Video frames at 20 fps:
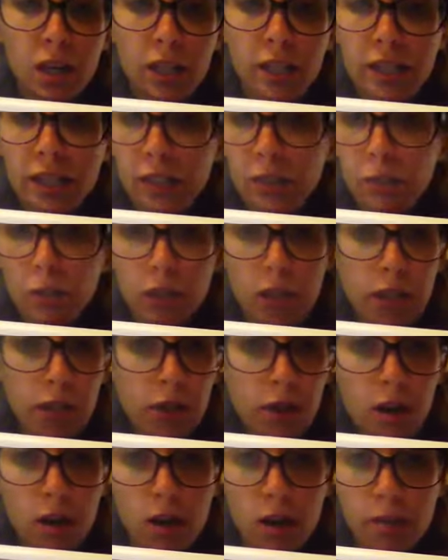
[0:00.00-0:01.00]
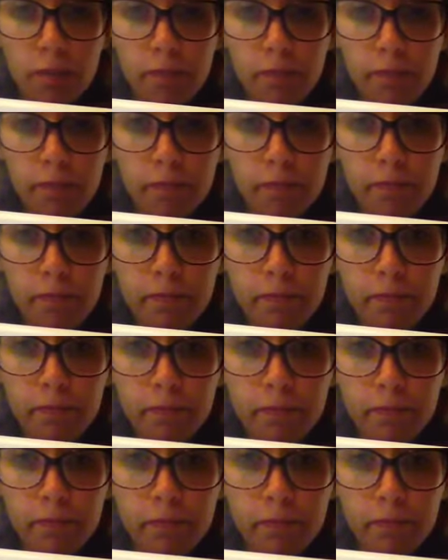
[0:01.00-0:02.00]
Didn't work on her arm.
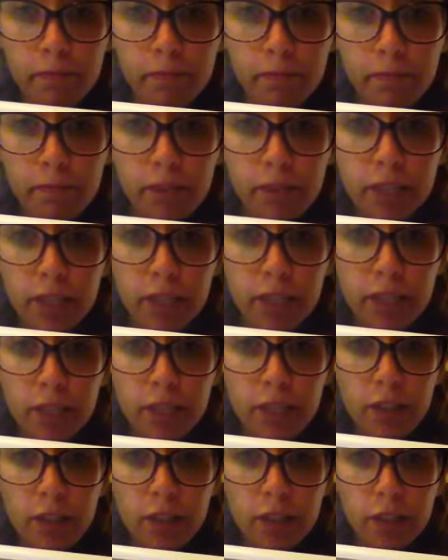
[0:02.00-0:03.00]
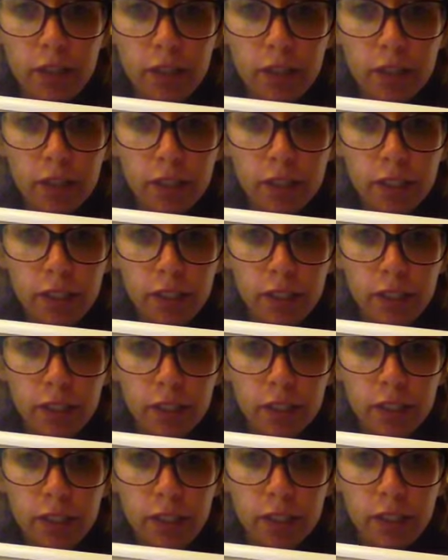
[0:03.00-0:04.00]
Did get the dark
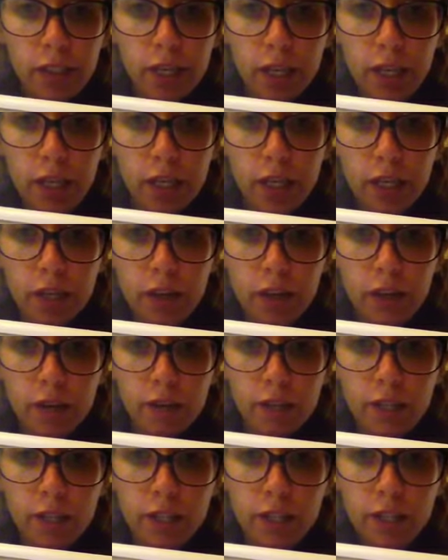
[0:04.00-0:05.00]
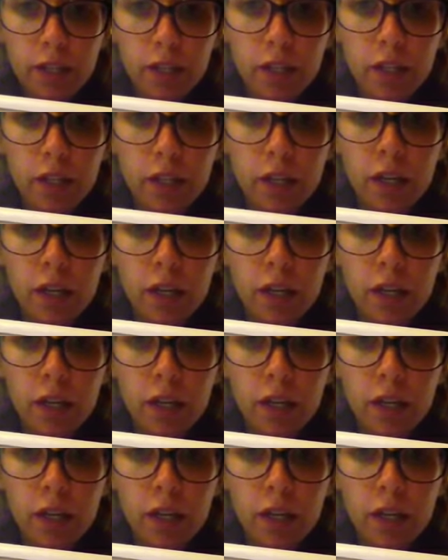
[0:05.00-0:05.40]
colors in, and then all in here.